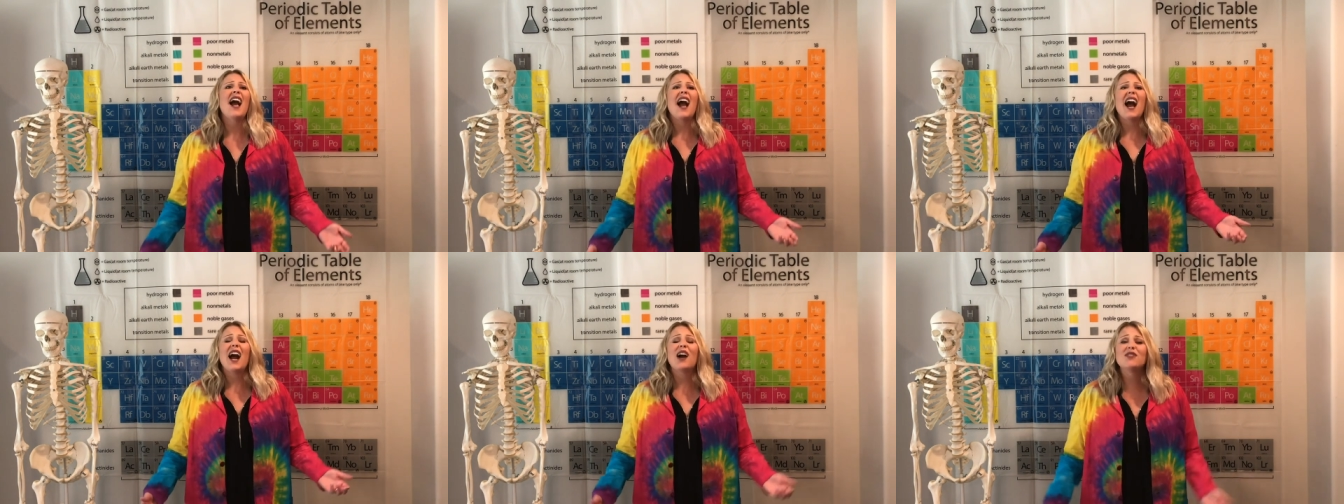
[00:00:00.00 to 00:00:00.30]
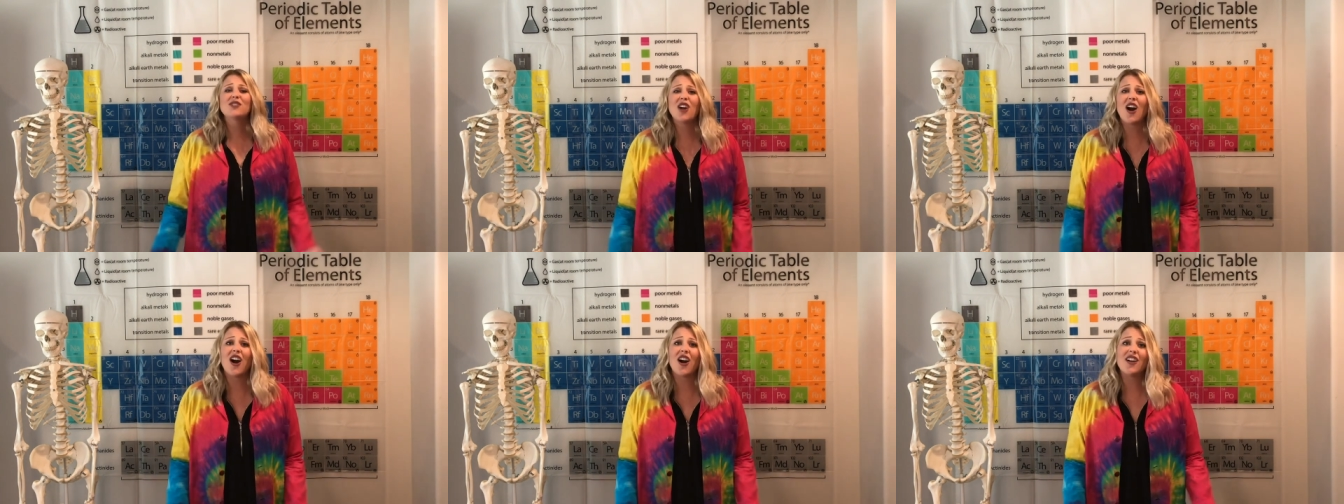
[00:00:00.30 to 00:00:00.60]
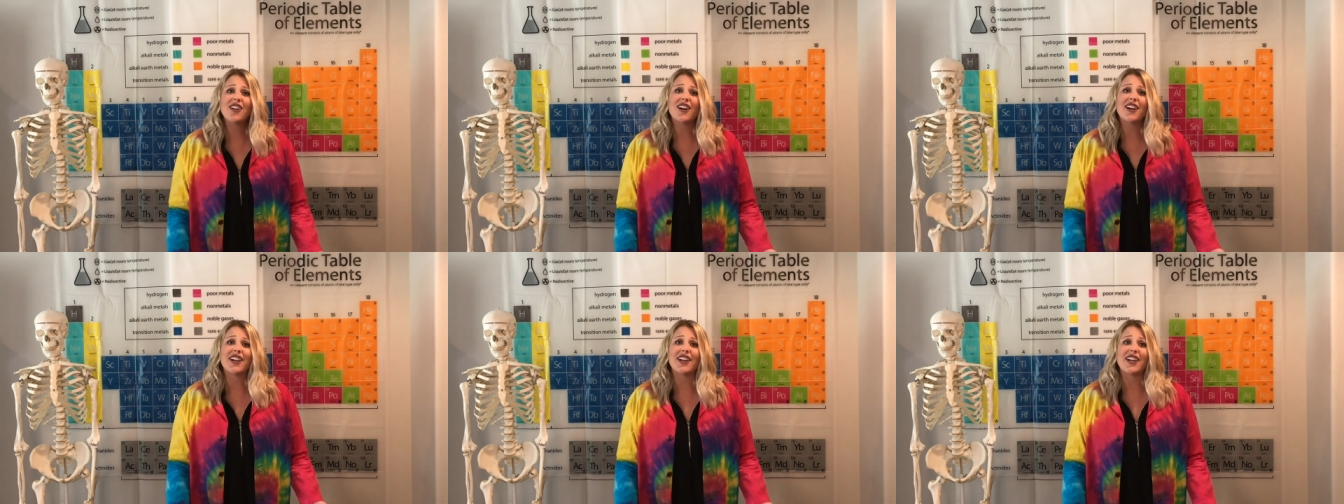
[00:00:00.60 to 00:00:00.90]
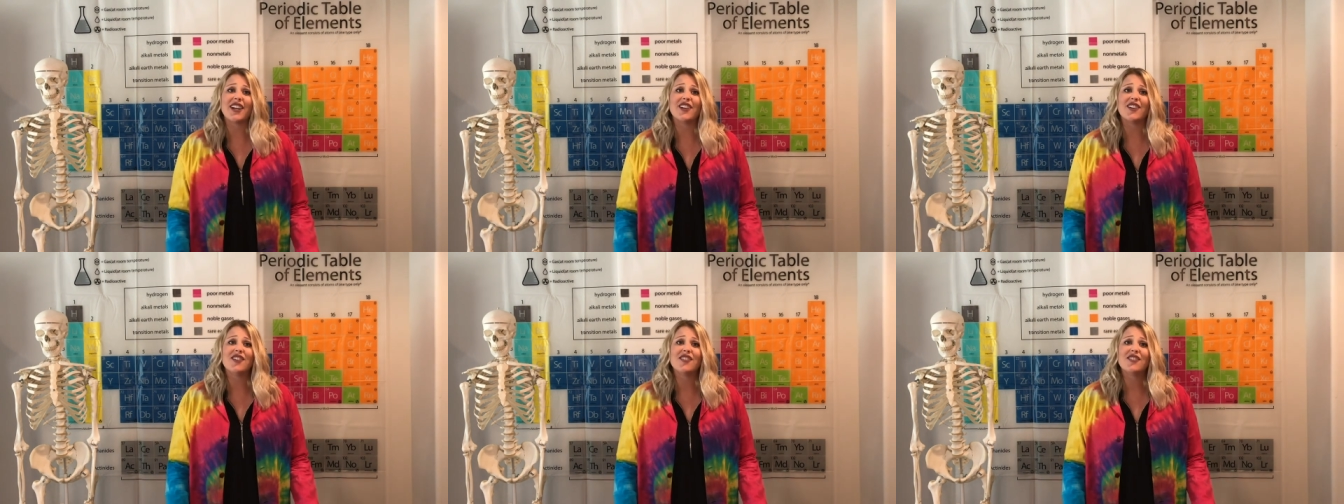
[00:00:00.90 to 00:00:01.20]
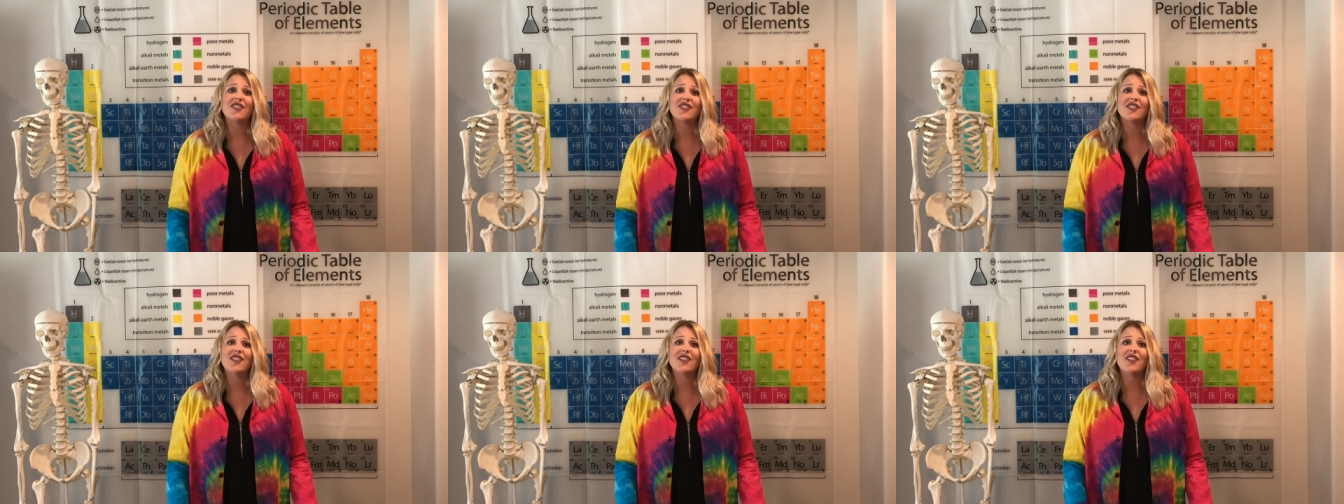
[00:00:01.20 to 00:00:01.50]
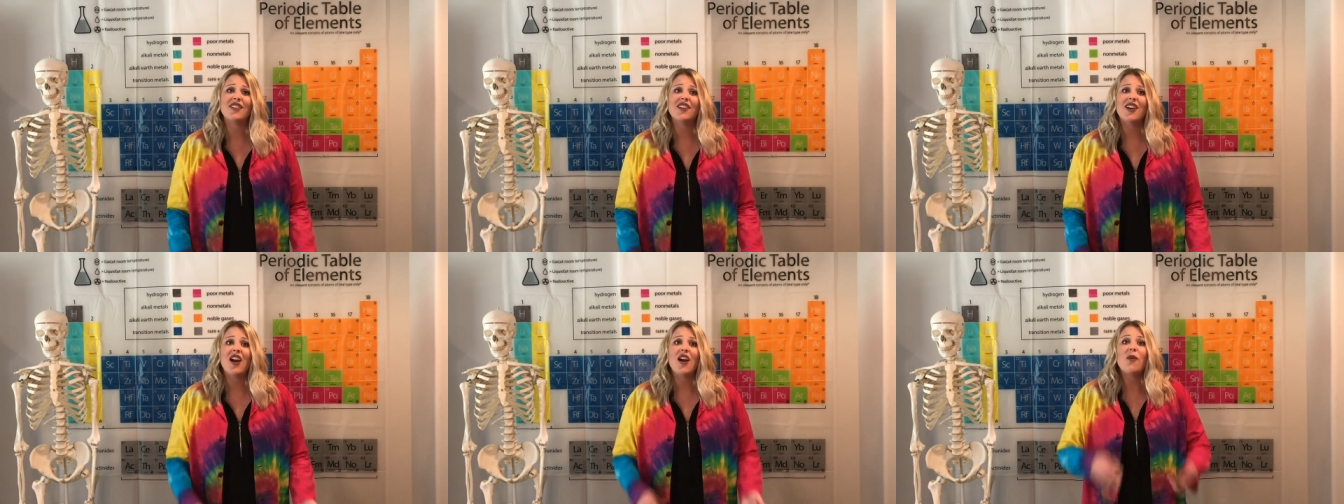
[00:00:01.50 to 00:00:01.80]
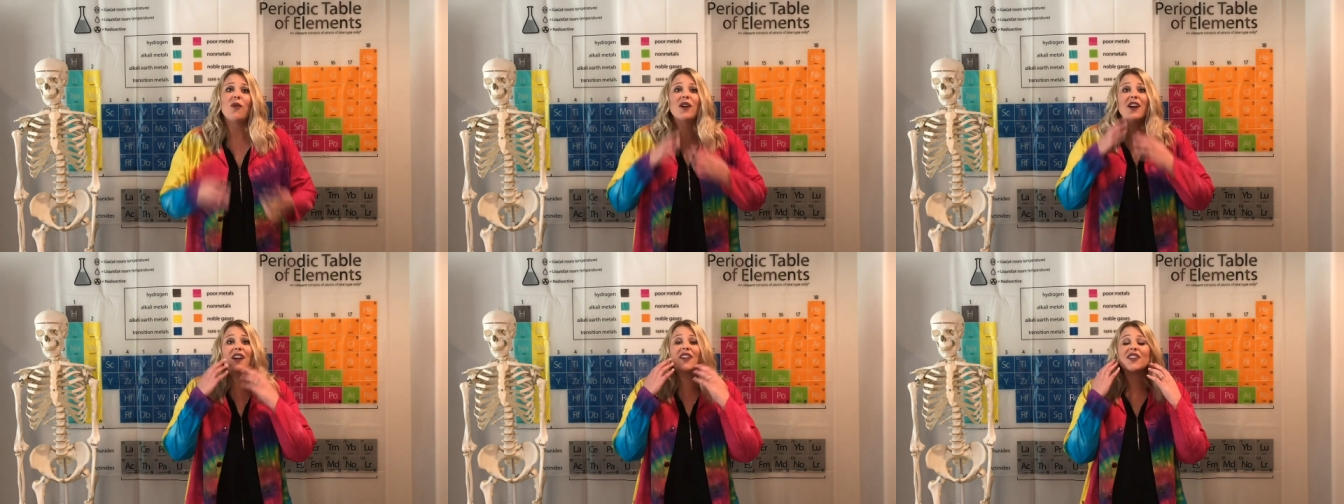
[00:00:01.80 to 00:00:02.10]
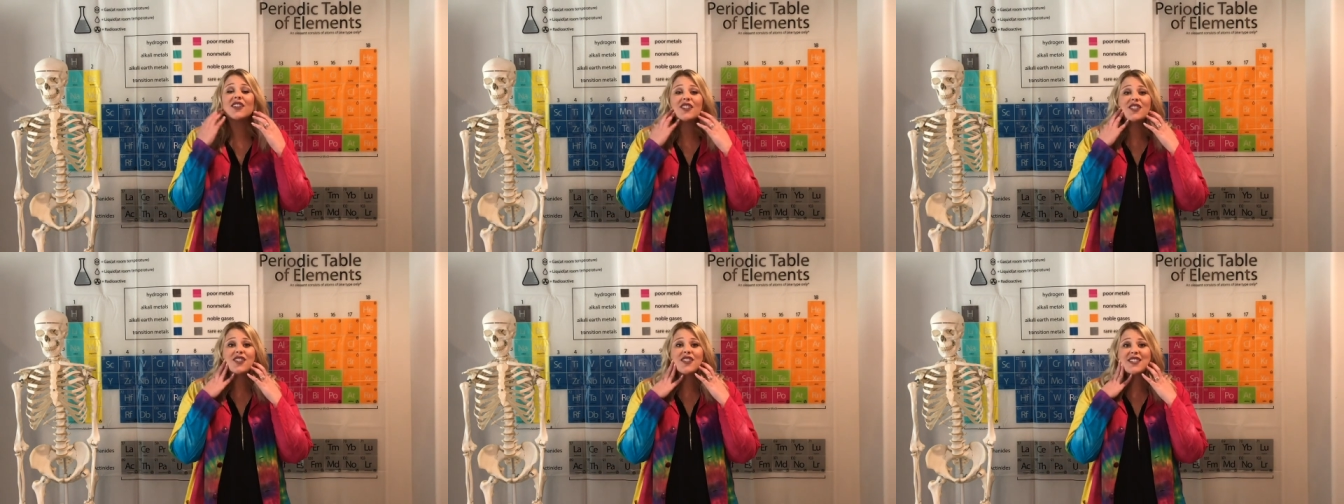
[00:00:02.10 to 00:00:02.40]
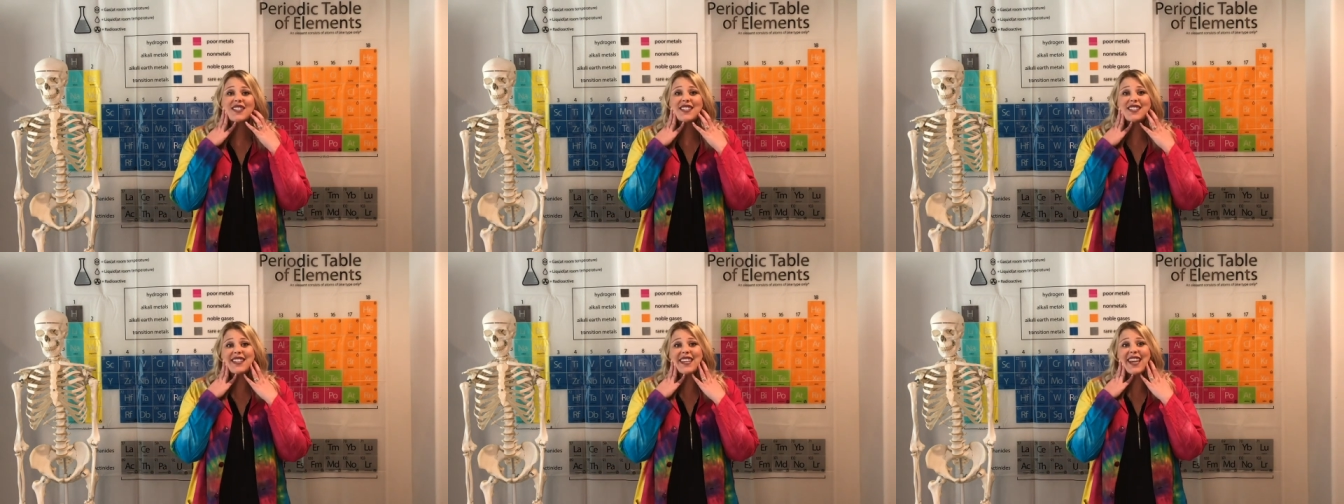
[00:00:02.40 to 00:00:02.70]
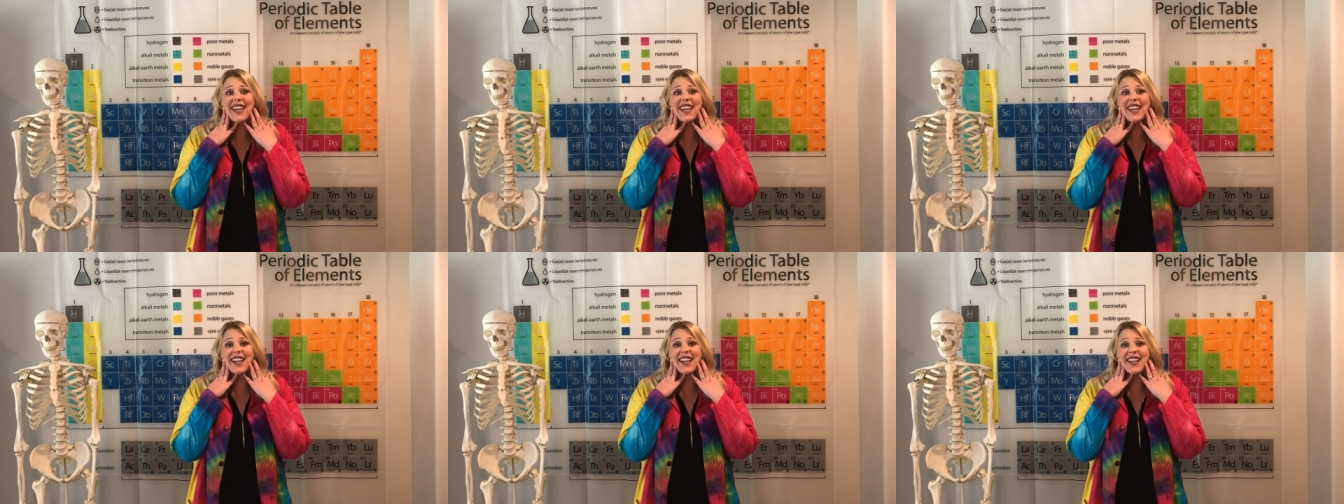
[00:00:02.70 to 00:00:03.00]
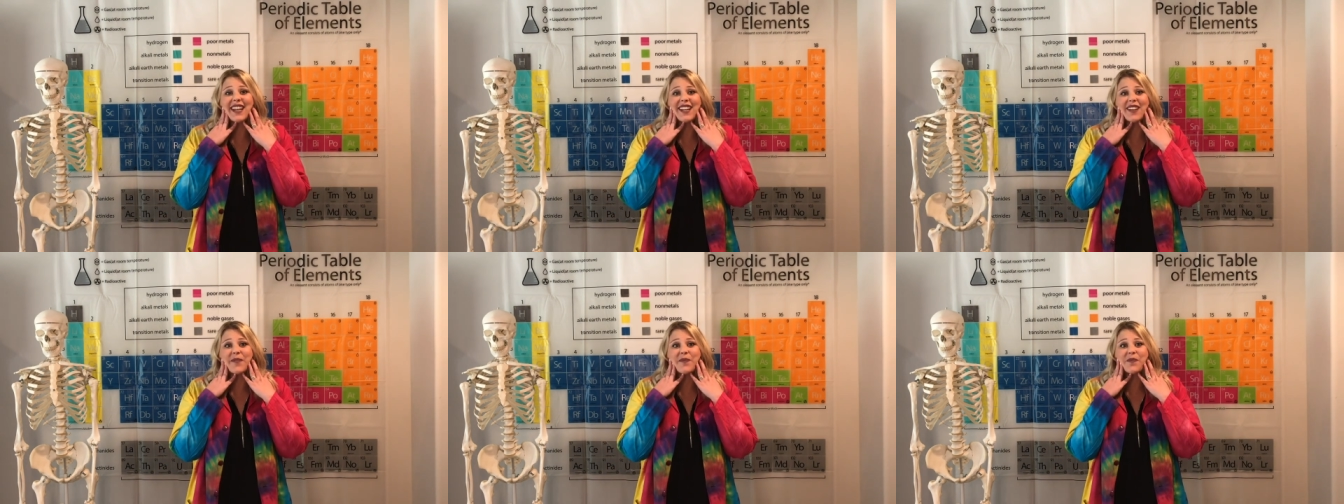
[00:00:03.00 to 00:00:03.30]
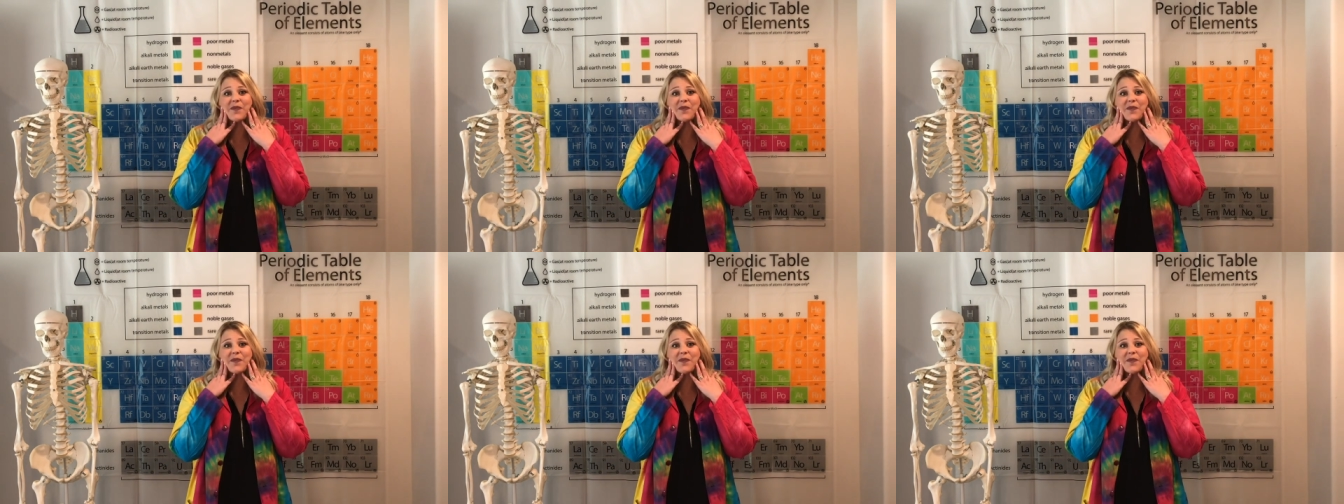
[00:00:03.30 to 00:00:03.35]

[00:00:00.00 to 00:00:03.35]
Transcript: How tall are you? What color is your skin?